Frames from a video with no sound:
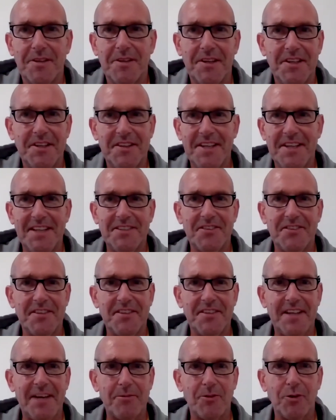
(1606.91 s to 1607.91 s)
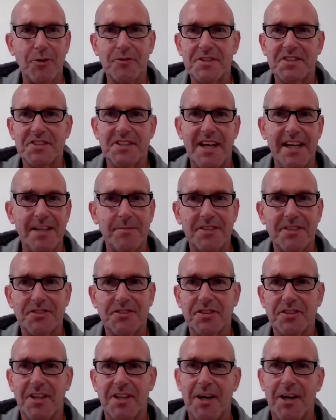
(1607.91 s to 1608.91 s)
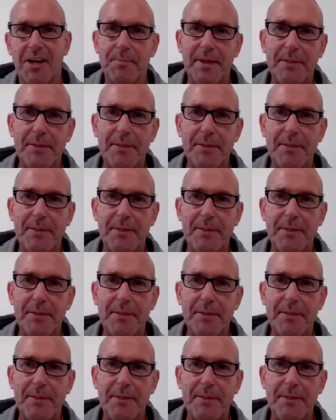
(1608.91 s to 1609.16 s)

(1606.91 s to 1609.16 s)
at the end of the day, we're all the same. It's just like